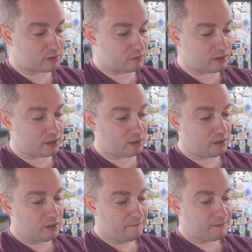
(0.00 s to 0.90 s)
is what the
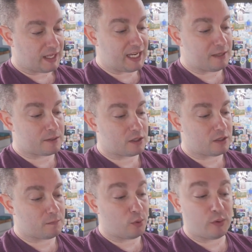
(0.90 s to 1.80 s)

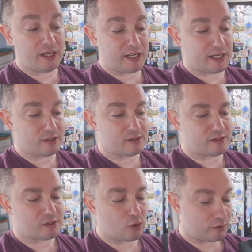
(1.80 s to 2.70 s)
8.8
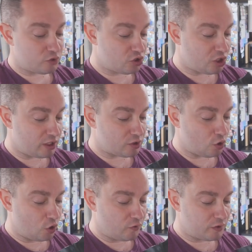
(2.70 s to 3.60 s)
ounces. So I was just
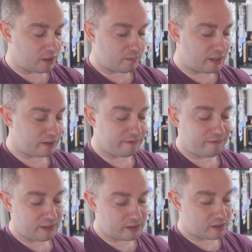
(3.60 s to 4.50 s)
over the amount that
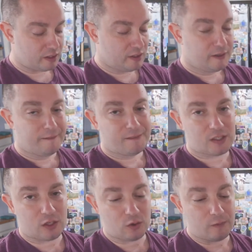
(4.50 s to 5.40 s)
fits.
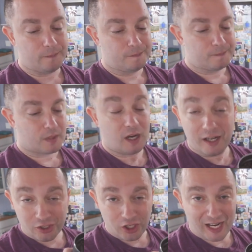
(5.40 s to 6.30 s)
So
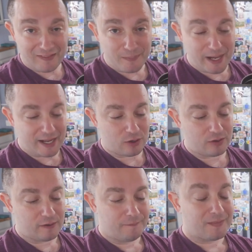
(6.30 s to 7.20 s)
under half a
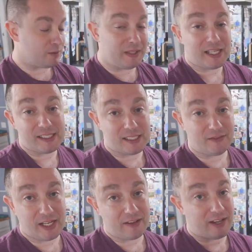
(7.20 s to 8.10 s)
pound. It'd be nice to
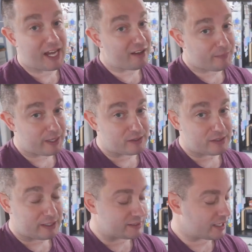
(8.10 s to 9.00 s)
even have a half pound
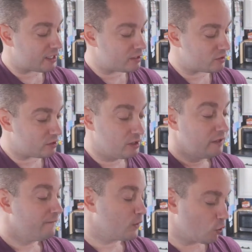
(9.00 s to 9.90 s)
size canister
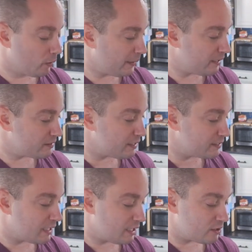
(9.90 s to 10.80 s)
or a pound
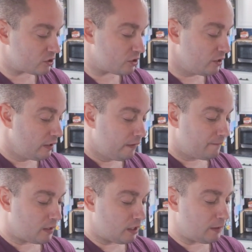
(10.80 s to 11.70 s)
size canister.
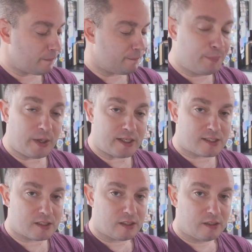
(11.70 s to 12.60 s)

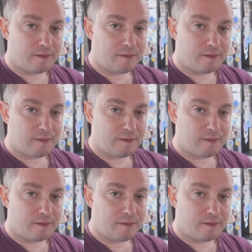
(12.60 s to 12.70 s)
But